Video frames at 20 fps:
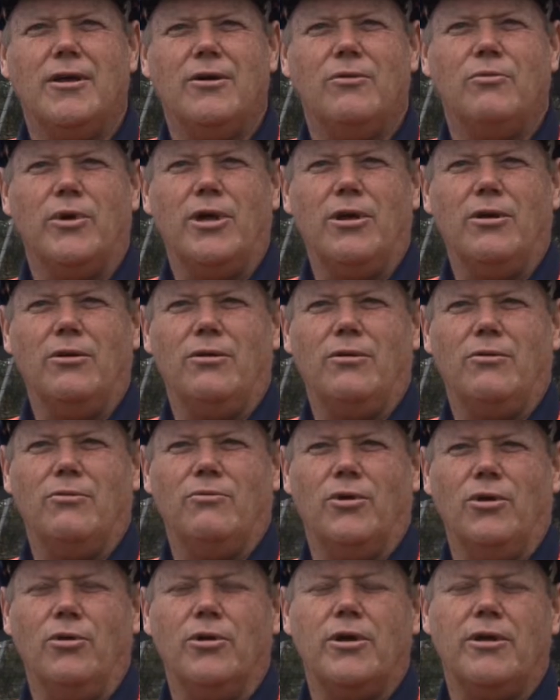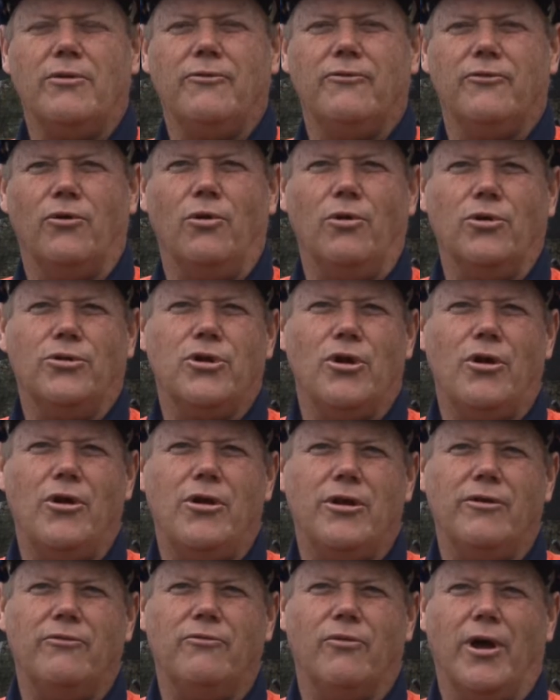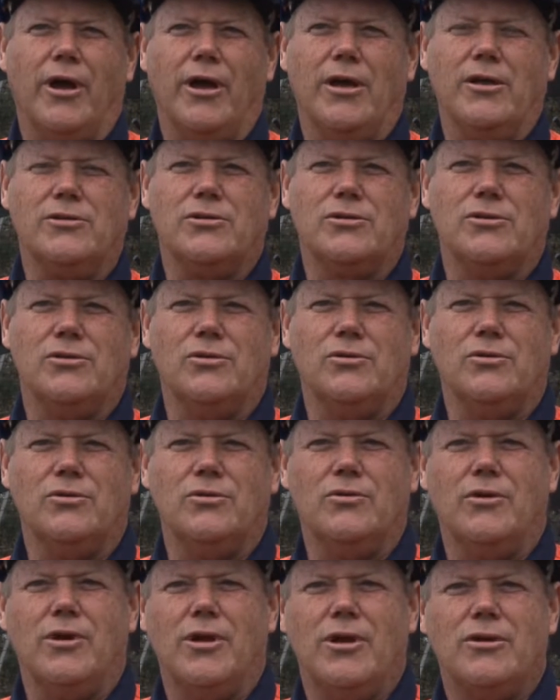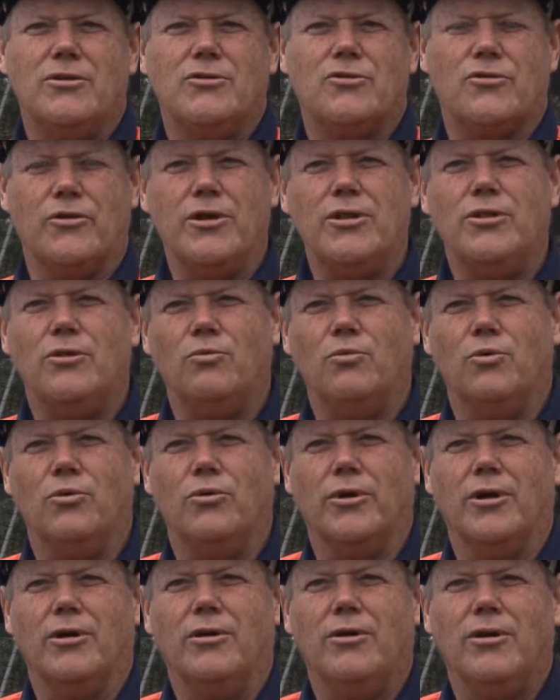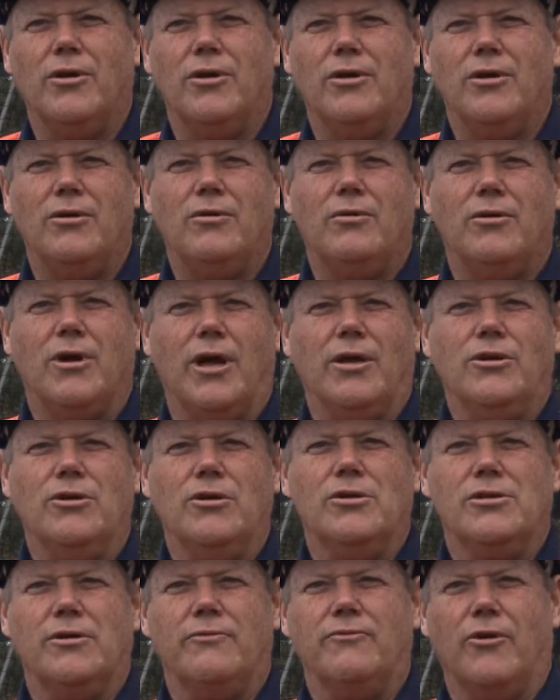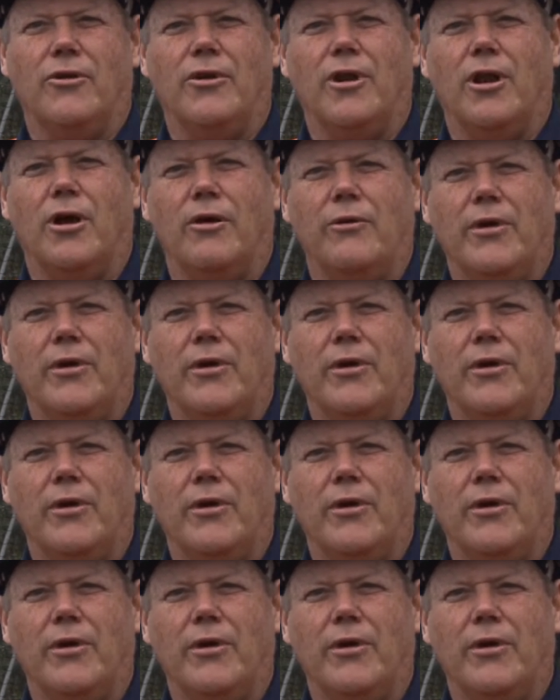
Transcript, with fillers: We were looking for alternative ways to treat the water and using very low